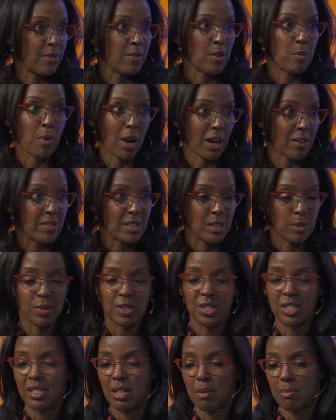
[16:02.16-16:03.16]
for breakfast,
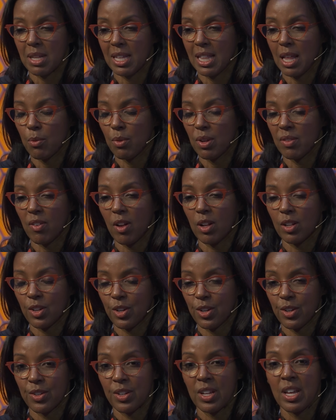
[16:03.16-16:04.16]
which is something that we've all
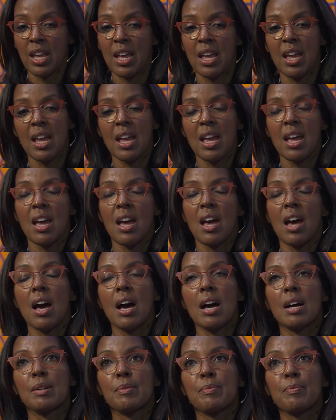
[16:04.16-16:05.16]
heard.
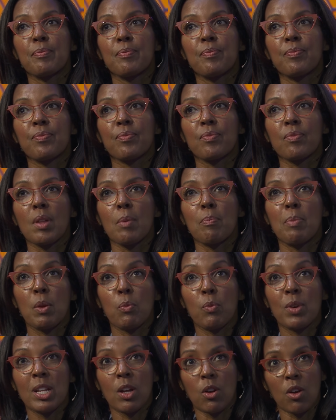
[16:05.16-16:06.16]
But
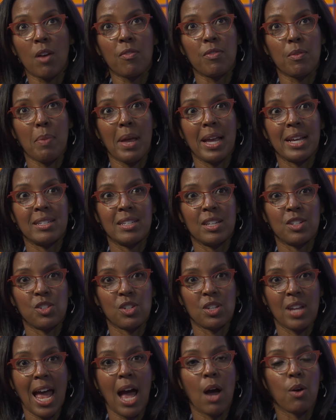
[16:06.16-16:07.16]
we don't often pay
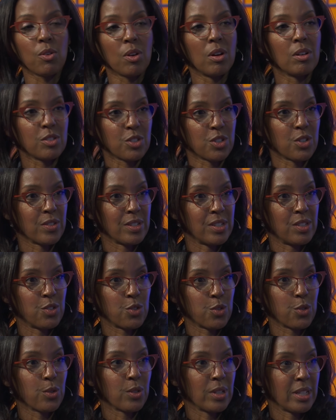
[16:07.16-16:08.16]
attention to how culture is
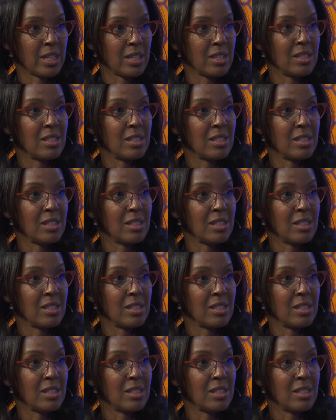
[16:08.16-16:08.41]
truly